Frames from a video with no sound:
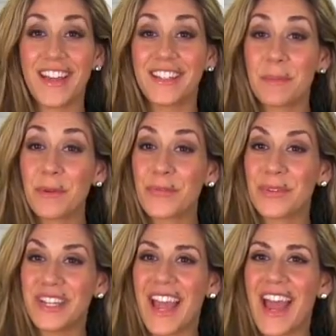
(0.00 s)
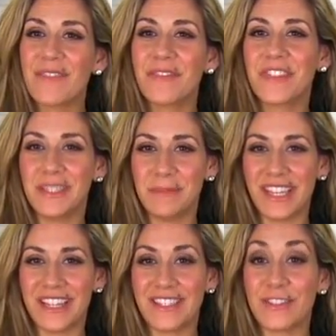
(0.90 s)
Number 3, have theme
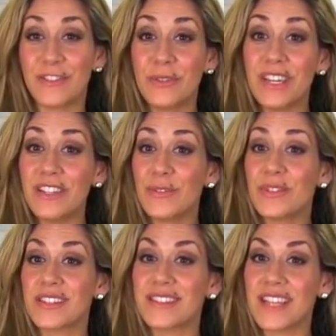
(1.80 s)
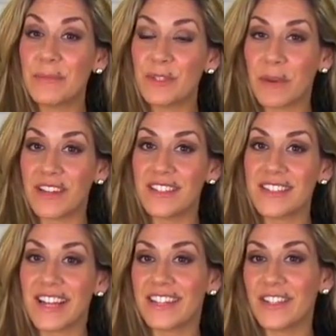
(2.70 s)
days so you can use the same
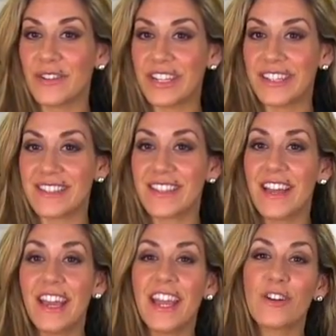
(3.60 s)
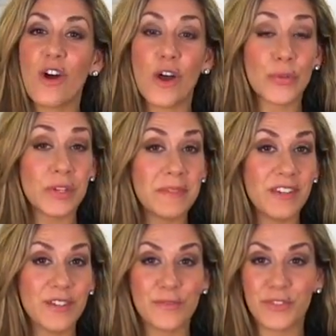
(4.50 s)
spices and ingredients in all 3
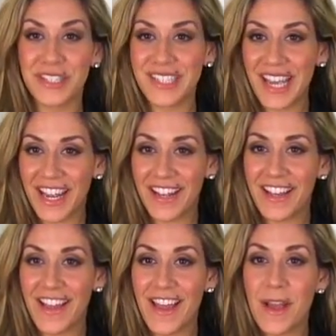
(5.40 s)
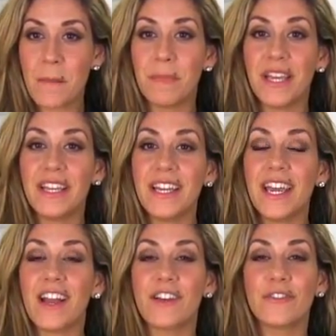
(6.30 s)
meals for the day, making
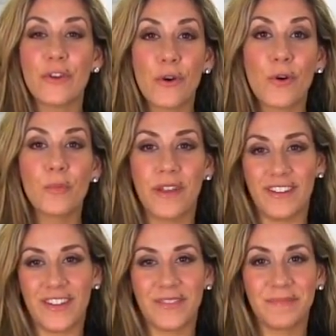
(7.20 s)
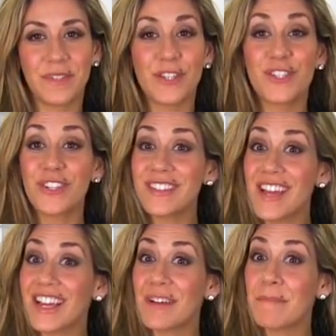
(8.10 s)
it a no-brainer. Just
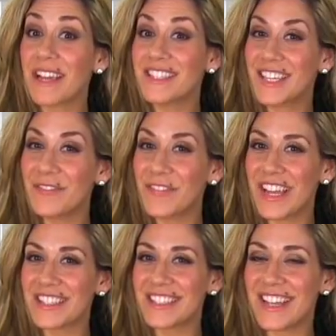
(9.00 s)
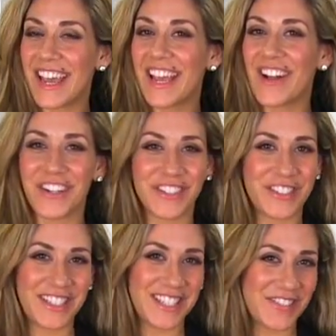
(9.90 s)
like Mexican Fiesta Day on
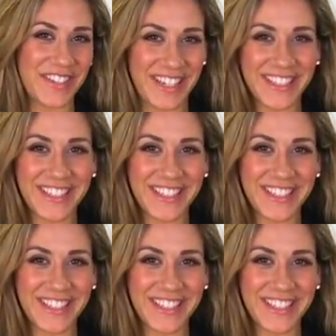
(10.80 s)
GTV.